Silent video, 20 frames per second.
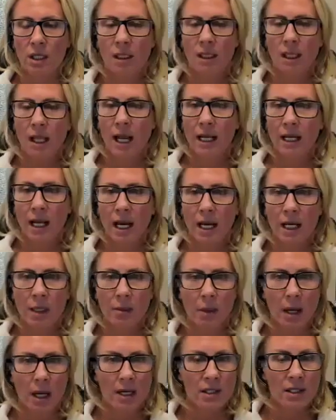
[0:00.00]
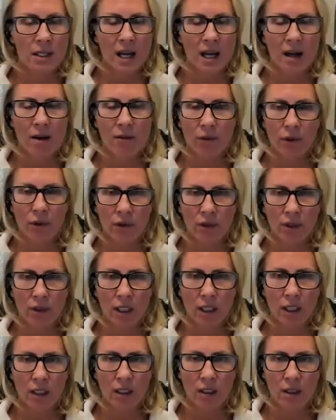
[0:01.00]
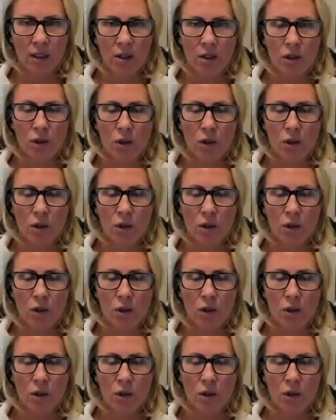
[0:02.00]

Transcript: line itemized everything